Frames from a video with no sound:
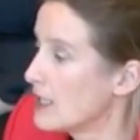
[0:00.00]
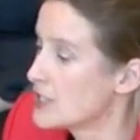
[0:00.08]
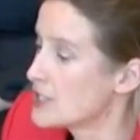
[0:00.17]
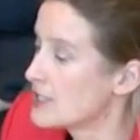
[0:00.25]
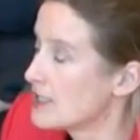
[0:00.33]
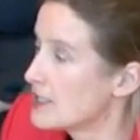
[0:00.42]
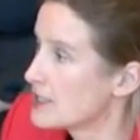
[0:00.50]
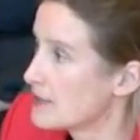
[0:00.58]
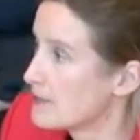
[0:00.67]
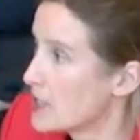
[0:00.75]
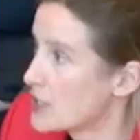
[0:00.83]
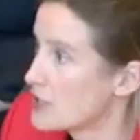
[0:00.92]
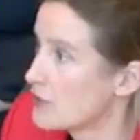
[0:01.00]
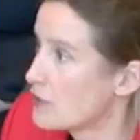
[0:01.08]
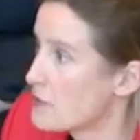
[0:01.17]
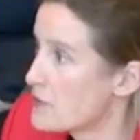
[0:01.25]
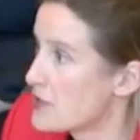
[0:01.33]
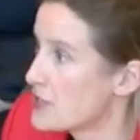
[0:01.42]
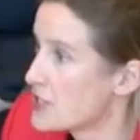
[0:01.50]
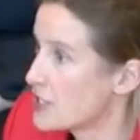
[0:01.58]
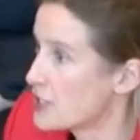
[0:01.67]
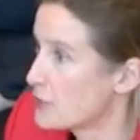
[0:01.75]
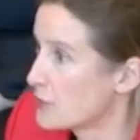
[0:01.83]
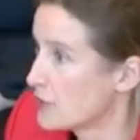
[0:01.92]
legislator's margin of
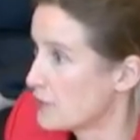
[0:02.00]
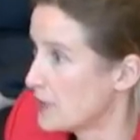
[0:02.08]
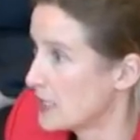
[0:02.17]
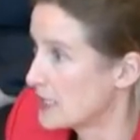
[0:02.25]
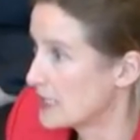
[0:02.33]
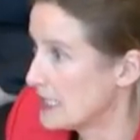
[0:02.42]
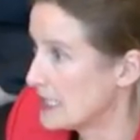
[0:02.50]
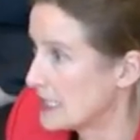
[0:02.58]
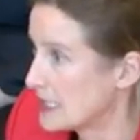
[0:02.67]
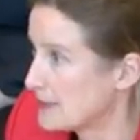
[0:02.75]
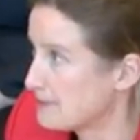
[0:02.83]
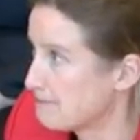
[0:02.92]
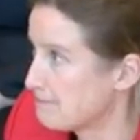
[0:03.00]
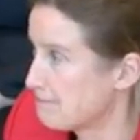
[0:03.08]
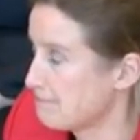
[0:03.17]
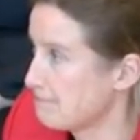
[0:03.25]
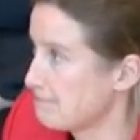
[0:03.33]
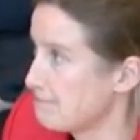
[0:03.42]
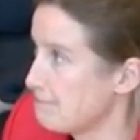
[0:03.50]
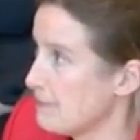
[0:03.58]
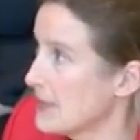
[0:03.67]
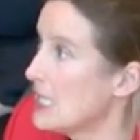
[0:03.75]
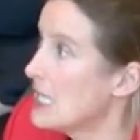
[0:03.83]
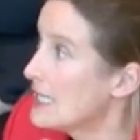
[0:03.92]
appreciation would have been exceeded.
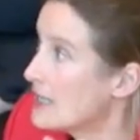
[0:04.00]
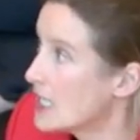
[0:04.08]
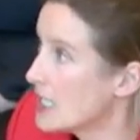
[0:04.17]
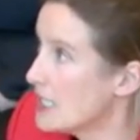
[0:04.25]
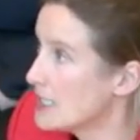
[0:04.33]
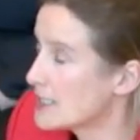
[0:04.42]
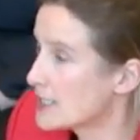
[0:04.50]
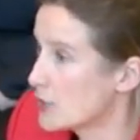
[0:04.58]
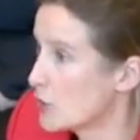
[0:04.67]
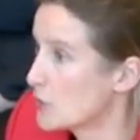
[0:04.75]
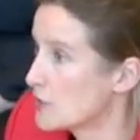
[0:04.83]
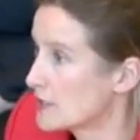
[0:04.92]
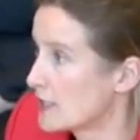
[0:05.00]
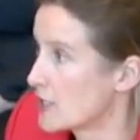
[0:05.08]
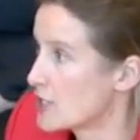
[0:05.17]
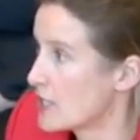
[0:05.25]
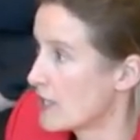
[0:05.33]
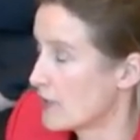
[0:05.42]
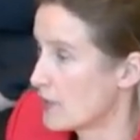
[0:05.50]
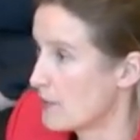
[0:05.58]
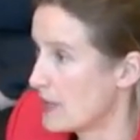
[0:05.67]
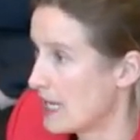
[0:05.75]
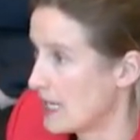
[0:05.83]
There is no such other